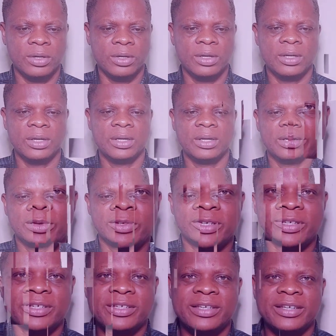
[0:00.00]
Still in the
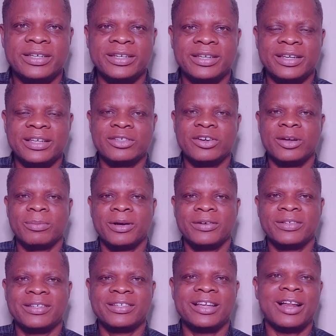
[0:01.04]
music comment. Scene, let's talk
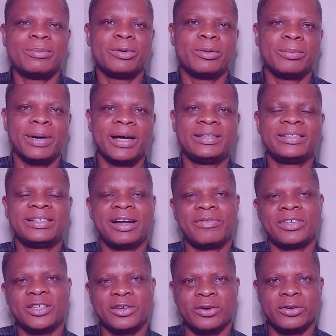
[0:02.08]
about this album by
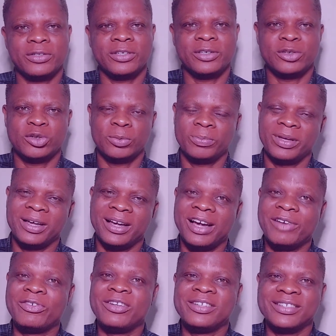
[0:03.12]
Travis Scott, Utopia.
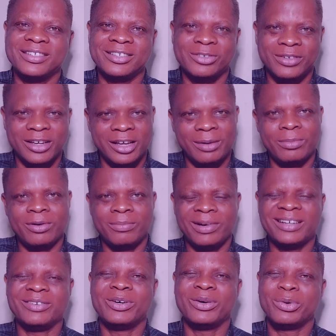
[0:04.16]
Have you listened to the album?
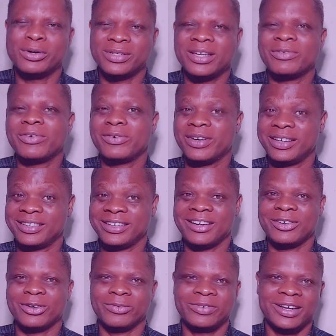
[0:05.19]
By the way, what was your favorite
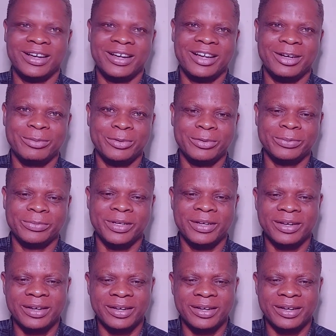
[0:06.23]
track of that album?